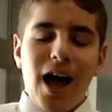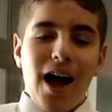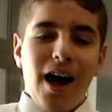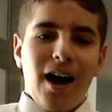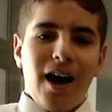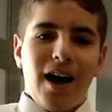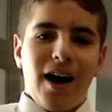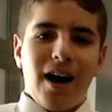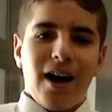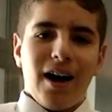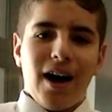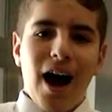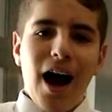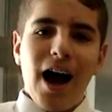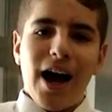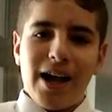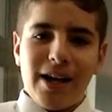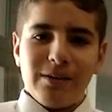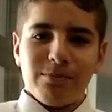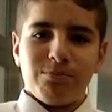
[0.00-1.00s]

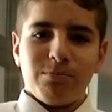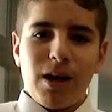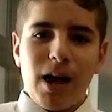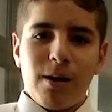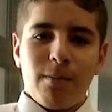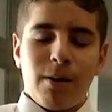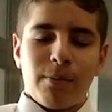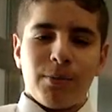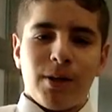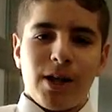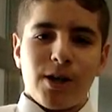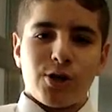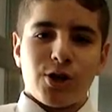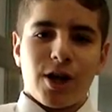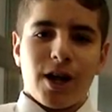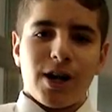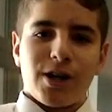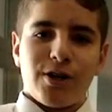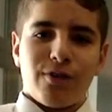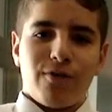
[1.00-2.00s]
Hi, I'm Abdullah
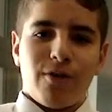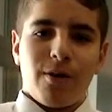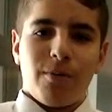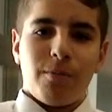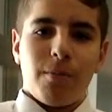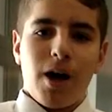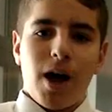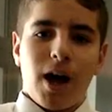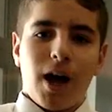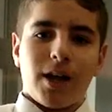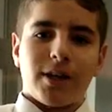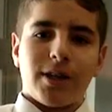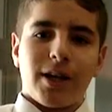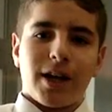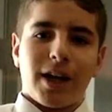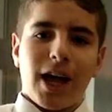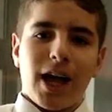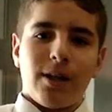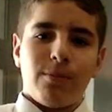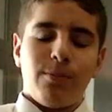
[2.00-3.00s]
Shakarji from
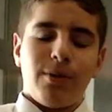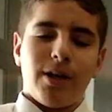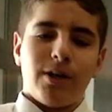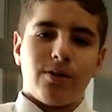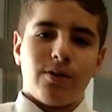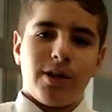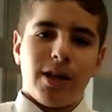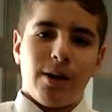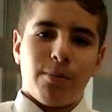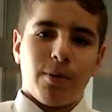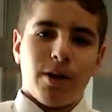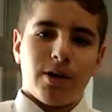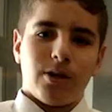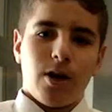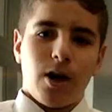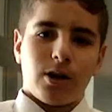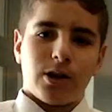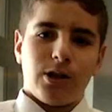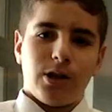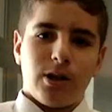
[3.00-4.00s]
Qatar Academy, and today I'm going to
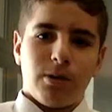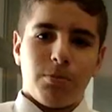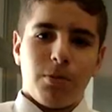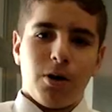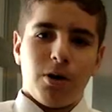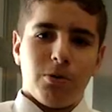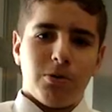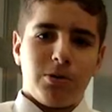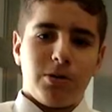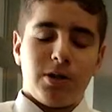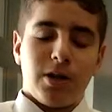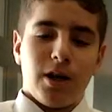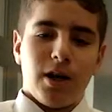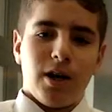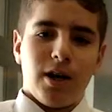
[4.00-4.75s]
talk to you about